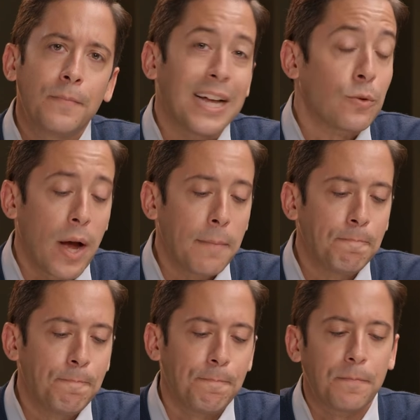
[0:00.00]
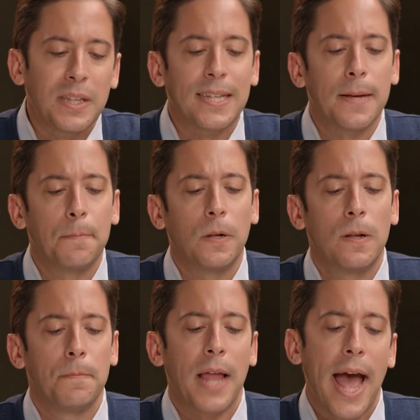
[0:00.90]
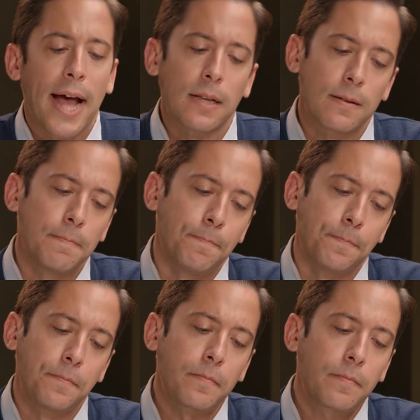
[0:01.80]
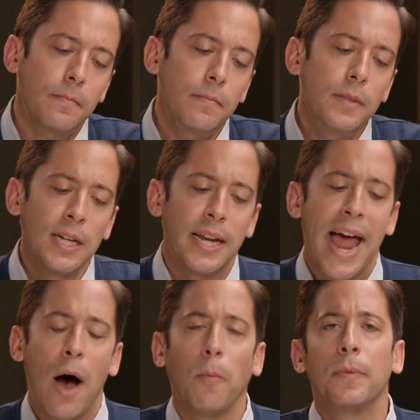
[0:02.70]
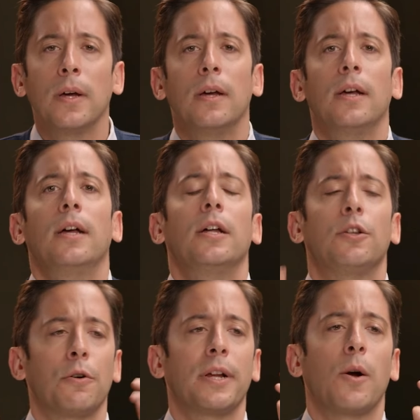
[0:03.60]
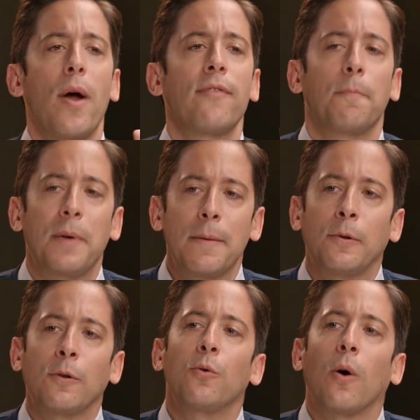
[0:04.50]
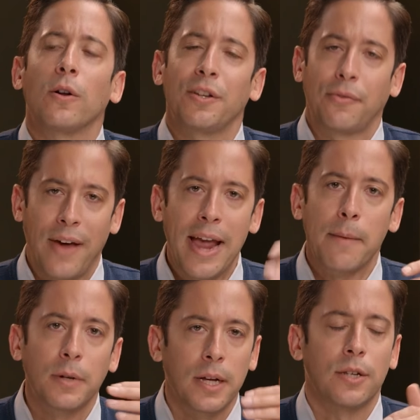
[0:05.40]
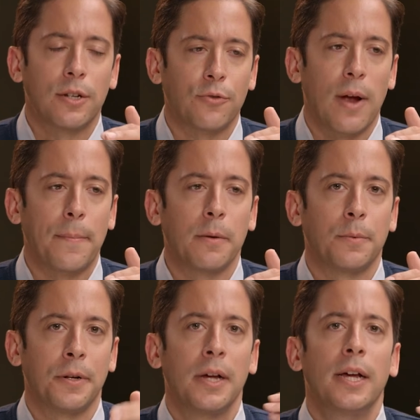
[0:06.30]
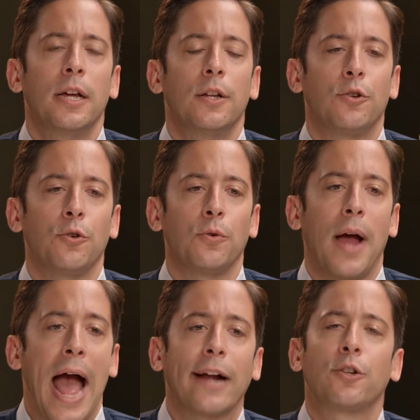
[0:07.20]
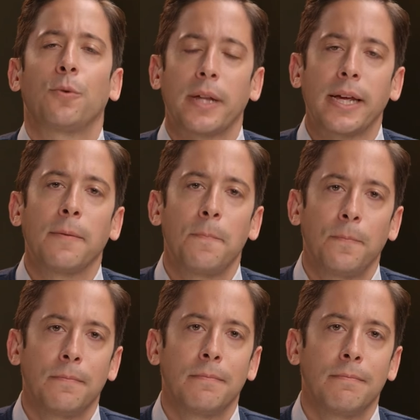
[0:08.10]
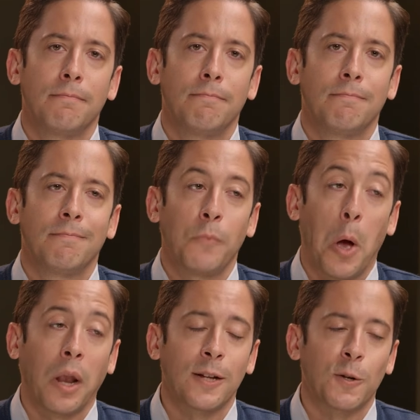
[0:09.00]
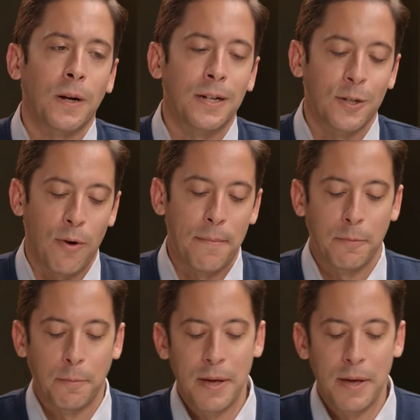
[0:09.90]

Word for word: That's why. Simple as. Now, turning away from people who are defamed as disreputable to actually allegedly disreputable